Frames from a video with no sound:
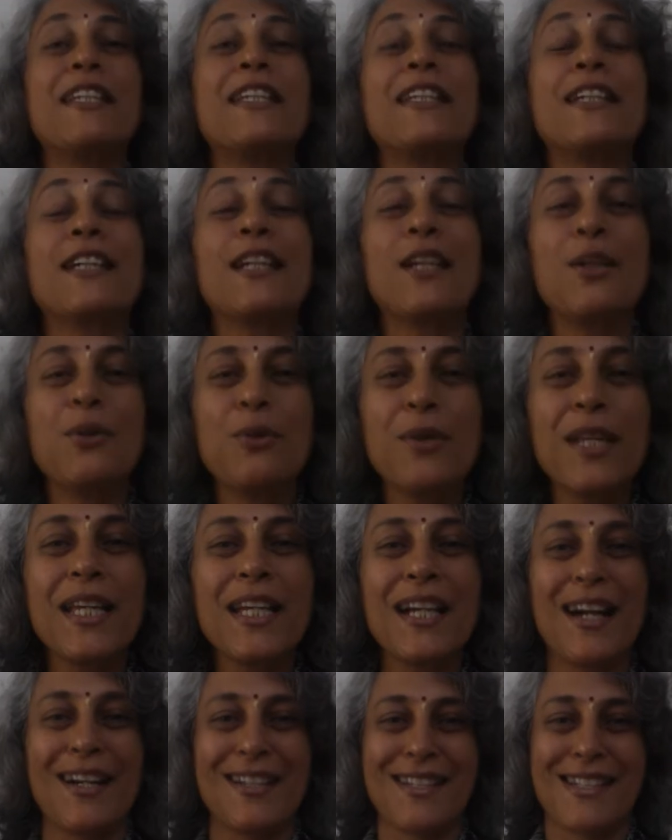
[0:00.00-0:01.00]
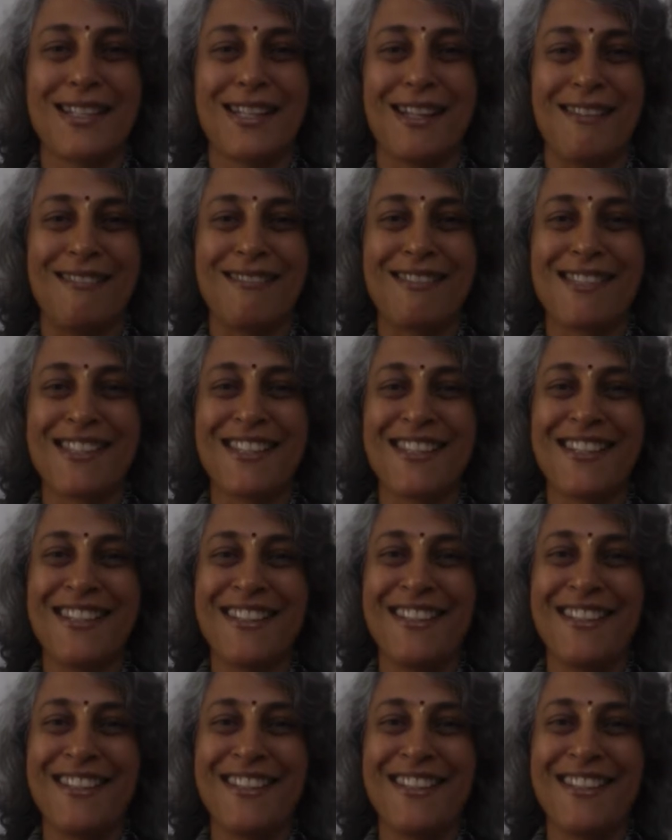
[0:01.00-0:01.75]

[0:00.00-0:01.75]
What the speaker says: including ourselves,